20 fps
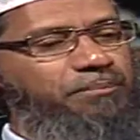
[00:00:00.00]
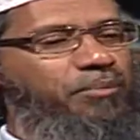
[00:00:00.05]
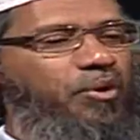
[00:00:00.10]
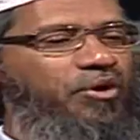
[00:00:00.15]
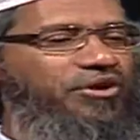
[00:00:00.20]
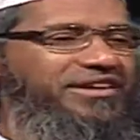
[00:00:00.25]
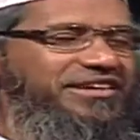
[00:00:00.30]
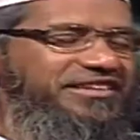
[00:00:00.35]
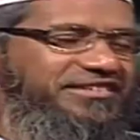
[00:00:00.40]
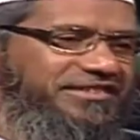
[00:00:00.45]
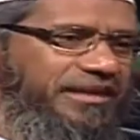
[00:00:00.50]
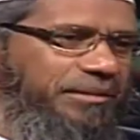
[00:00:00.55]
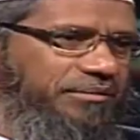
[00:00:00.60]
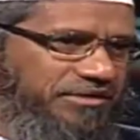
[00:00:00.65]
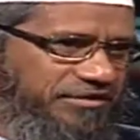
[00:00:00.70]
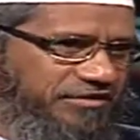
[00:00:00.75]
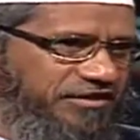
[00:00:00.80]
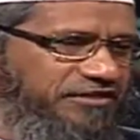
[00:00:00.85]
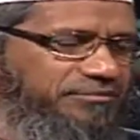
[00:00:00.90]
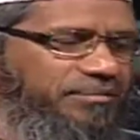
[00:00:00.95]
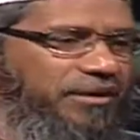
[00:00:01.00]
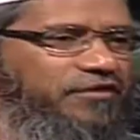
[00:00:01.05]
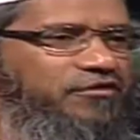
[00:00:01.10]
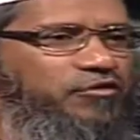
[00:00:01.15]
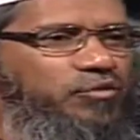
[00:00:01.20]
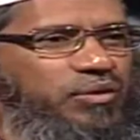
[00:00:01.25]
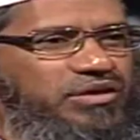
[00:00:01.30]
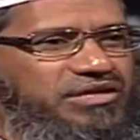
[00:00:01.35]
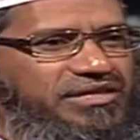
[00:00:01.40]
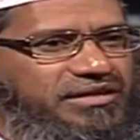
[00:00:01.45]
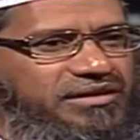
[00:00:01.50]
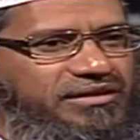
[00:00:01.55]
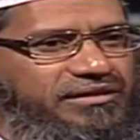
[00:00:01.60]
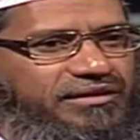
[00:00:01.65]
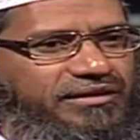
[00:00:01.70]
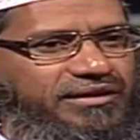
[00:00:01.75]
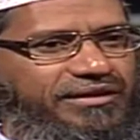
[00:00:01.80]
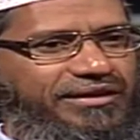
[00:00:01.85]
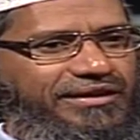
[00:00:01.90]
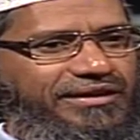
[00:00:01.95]
important in Islam is the first part of the question.
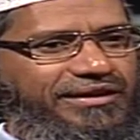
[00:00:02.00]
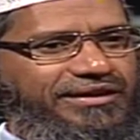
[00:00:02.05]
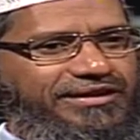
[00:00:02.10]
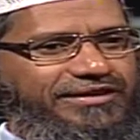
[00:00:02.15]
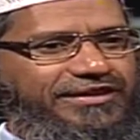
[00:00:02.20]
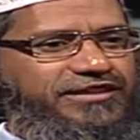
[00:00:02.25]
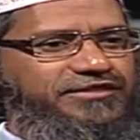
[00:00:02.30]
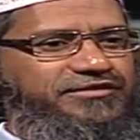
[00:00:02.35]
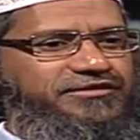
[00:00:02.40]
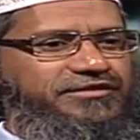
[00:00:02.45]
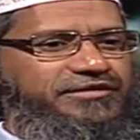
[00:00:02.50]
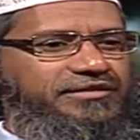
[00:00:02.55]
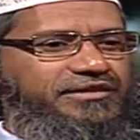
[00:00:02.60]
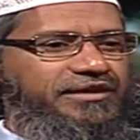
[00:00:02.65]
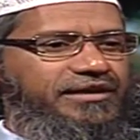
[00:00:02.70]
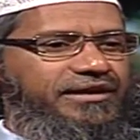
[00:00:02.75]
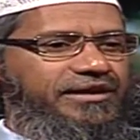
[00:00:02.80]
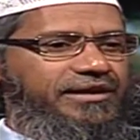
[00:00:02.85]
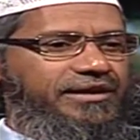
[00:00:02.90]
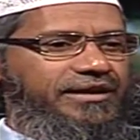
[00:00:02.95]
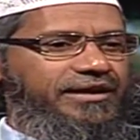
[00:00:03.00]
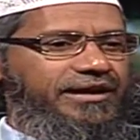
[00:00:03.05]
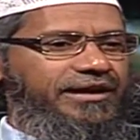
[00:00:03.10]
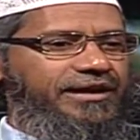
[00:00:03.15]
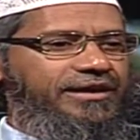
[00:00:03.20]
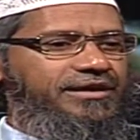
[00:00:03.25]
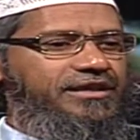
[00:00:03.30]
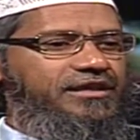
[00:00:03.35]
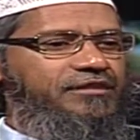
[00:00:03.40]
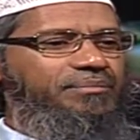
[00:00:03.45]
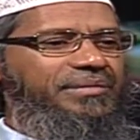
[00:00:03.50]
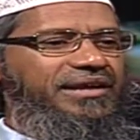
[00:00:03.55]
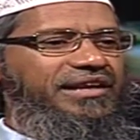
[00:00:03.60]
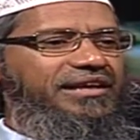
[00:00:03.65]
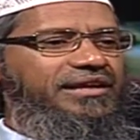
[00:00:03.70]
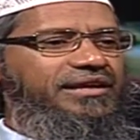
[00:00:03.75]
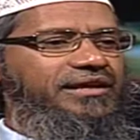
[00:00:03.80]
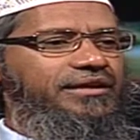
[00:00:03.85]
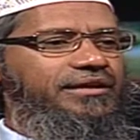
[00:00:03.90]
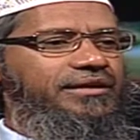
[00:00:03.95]
Yes, it is
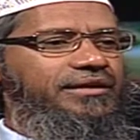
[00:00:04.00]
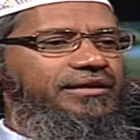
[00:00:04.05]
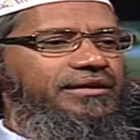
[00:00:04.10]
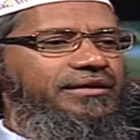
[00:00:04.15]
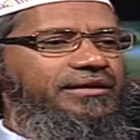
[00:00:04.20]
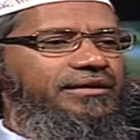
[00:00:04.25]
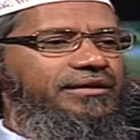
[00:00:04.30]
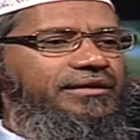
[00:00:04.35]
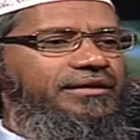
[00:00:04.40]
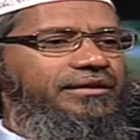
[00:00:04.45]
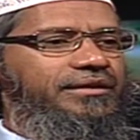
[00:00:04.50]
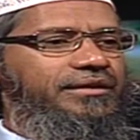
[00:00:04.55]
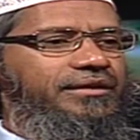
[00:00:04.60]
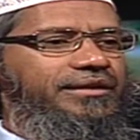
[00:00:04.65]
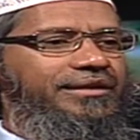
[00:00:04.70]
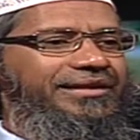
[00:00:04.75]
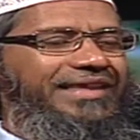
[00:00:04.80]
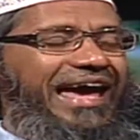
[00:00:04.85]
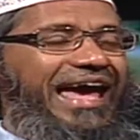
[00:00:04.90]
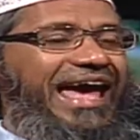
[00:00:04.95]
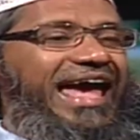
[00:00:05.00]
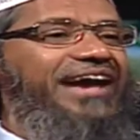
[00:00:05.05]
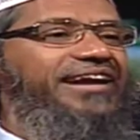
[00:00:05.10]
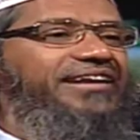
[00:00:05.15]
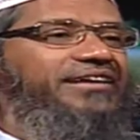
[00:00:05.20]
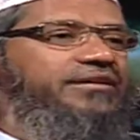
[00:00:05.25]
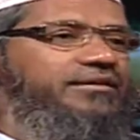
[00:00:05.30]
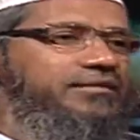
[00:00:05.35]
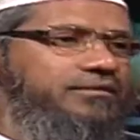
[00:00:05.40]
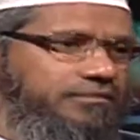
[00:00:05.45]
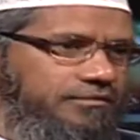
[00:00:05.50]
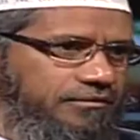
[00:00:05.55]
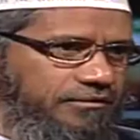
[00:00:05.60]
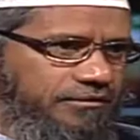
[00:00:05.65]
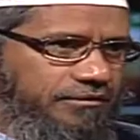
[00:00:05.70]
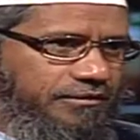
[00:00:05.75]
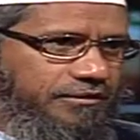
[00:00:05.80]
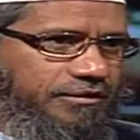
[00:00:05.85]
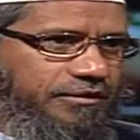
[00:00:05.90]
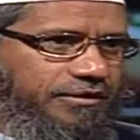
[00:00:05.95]
mainly the act
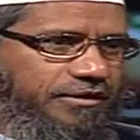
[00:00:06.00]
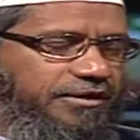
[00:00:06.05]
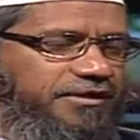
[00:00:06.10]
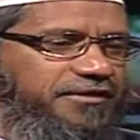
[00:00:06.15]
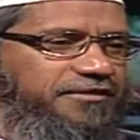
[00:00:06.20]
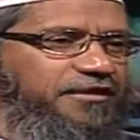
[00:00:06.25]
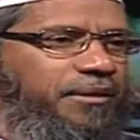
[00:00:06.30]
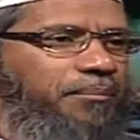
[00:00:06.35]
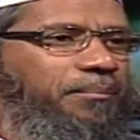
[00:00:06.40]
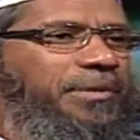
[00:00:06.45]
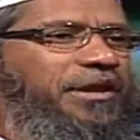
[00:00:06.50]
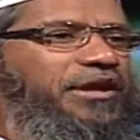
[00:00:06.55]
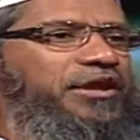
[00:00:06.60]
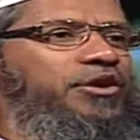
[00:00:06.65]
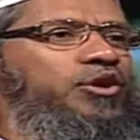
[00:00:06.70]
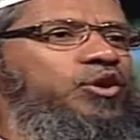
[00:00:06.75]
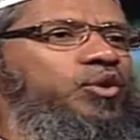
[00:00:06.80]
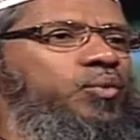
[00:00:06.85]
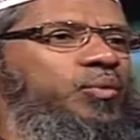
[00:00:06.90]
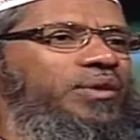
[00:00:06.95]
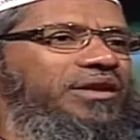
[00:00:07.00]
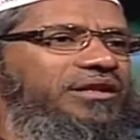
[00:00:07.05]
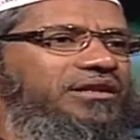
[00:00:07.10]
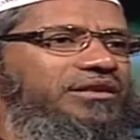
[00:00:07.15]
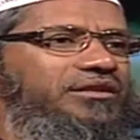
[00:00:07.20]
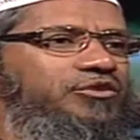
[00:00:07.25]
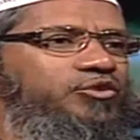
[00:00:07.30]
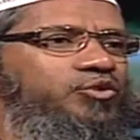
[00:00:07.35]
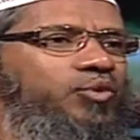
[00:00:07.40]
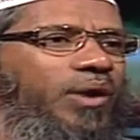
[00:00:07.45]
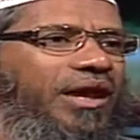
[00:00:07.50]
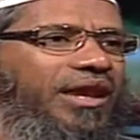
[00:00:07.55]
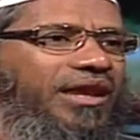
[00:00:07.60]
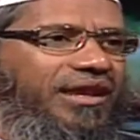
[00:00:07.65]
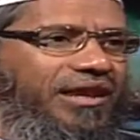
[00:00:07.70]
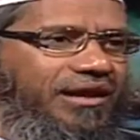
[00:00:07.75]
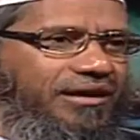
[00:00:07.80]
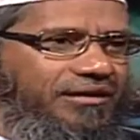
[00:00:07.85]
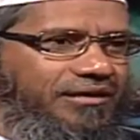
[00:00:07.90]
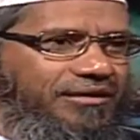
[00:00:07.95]
submitting a will to
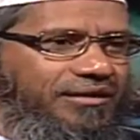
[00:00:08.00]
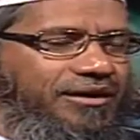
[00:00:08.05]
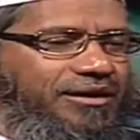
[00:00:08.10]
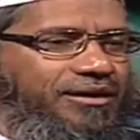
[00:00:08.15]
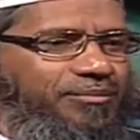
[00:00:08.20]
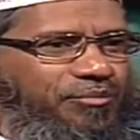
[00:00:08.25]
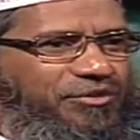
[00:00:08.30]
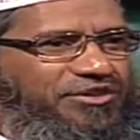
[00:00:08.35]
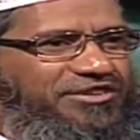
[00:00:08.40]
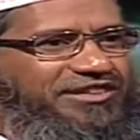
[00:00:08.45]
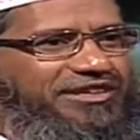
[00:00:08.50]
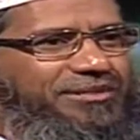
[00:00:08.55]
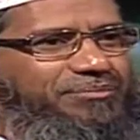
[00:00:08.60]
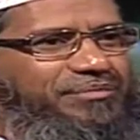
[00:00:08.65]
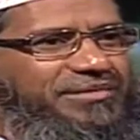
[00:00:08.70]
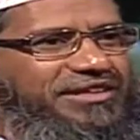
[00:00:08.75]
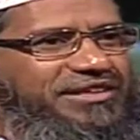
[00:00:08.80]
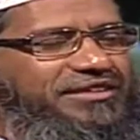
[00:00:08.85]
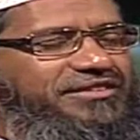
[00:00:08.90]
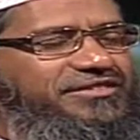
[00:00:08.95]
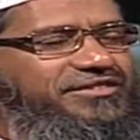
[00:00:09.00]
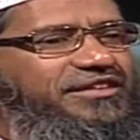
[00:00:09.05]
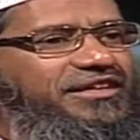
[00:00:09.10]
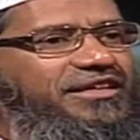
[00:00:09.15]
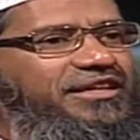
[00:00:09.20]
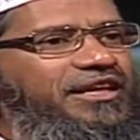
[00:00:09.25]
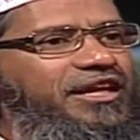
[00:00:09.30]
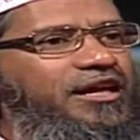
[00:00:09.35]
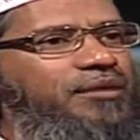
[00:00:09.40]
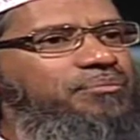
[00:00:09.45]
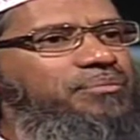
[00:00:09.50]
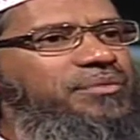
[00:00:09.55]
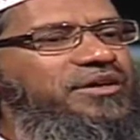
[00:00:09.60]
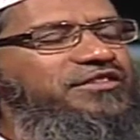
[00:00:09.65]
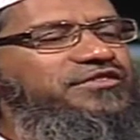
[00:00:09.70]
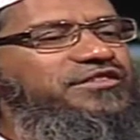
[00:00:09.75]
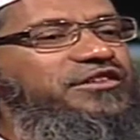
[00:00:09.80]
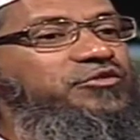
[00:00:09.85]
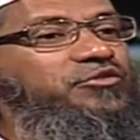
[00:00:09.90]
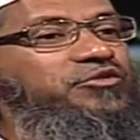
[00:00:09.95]
Allah. Muslim means a
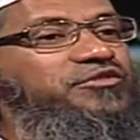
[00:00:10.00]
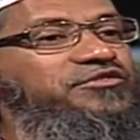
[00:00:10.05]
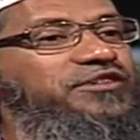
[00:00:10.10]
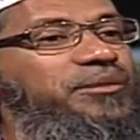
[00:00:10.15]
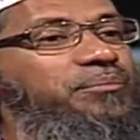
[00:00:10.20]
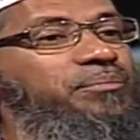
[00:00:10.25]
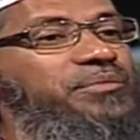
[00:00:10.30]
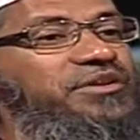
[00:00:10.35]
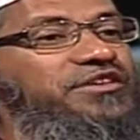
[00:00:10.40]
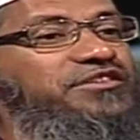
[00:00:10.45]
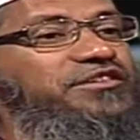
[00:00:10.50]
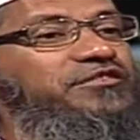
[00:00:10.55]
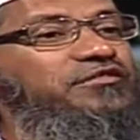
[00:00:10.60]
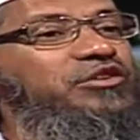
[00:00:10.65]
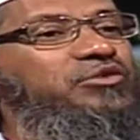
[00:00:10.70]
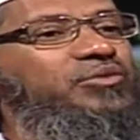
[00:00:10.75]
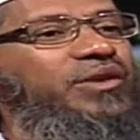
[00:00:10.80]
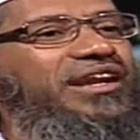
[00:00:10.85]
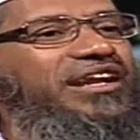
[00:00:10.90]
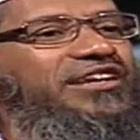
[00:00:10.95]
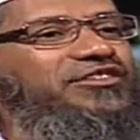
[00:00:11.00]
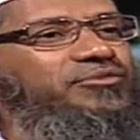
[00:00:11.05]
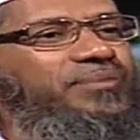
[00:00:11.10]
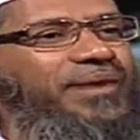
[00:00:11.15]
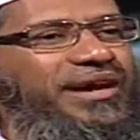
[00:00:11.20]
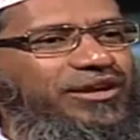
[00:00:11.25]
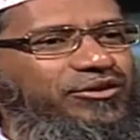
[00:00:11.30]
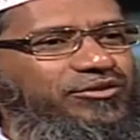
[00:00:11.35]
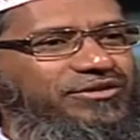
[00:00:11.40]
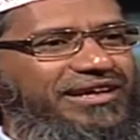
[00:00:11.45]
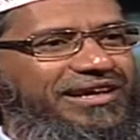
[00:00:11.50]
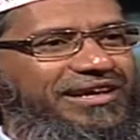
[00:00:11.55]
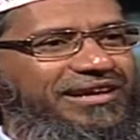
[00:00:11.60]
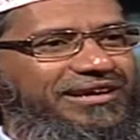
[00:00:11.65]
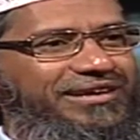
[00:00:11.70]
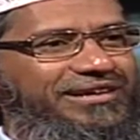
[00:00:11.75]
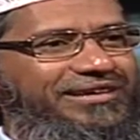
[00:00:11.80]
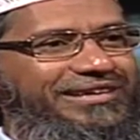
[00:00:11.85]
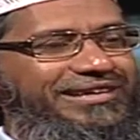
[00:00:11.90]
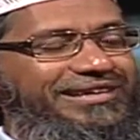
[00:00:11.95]
person who submits his will to Allah subhanahu wa
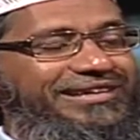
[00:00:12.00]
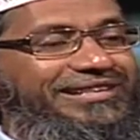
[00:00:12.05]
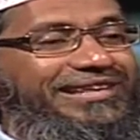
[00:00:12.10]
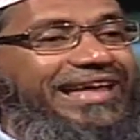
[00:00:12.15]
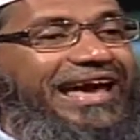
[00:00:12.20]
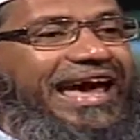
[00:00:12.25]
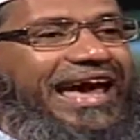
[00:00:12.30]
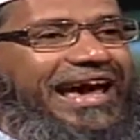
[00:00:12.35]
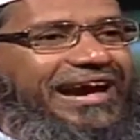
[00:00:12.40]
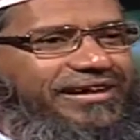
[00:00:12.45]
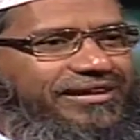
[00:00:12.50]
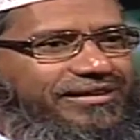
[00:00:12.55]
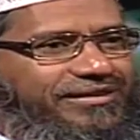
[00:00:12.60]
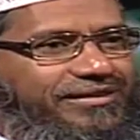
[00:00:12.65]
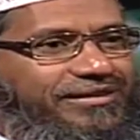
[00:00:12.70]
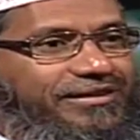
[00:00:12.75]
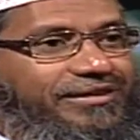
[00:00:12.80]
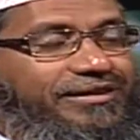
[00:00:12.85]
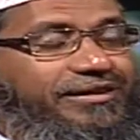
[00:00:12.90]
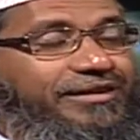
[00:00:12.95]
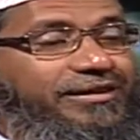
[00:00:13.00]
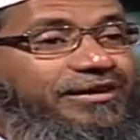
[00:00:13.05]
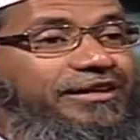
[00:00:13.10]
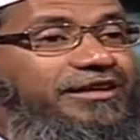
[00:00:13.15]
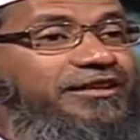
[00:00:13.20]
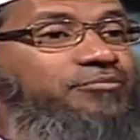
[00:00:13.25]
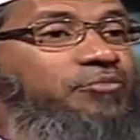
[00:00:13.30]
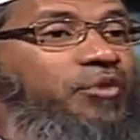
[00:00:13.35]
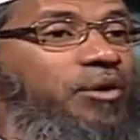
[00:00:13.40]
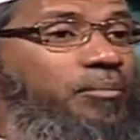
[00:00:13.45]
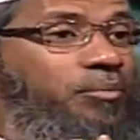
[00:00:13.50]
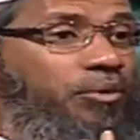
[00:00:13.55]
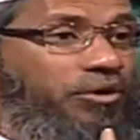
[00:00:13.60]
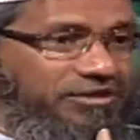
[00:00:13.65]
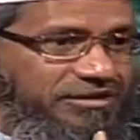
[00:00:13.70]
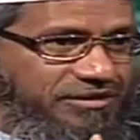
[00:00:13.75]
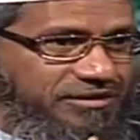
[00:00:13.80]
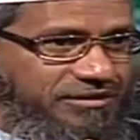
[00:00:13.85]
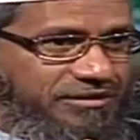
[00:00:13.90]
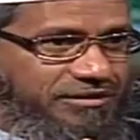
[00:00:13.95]
ta'ala. The act is more
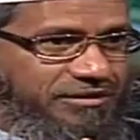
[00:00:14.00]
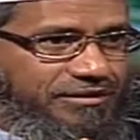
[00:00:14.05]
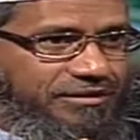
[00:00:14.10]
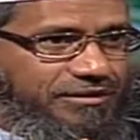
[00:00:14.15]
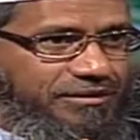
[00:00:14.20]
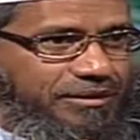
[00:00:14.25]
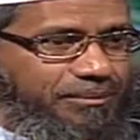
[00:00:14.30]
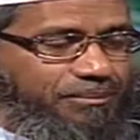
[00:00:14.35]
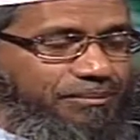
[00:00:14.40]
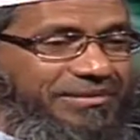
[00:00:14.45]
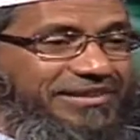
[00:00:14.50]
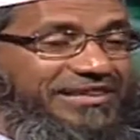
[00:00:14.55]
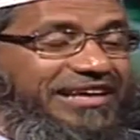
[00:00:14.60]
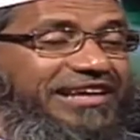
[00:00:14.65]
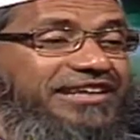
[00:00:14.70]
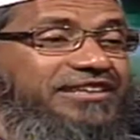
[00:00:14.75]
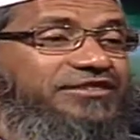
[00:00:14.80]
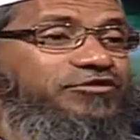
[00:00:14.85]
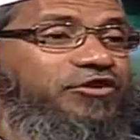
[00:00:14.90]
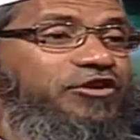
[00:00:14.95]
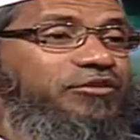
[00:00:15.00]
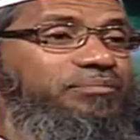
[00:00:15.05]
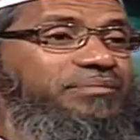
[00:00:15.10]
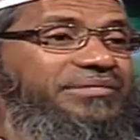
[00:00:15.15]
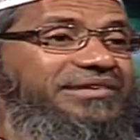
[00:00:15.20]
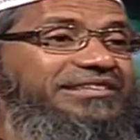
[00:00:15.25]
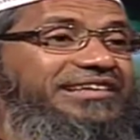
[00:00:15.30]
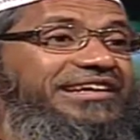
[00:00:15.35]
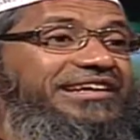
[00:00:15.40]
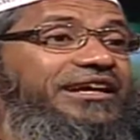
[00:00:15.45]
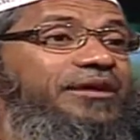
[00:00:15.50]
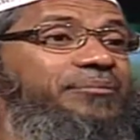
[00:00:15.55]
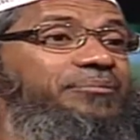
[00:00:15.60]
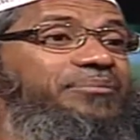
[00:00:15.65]
important, but that does not mean that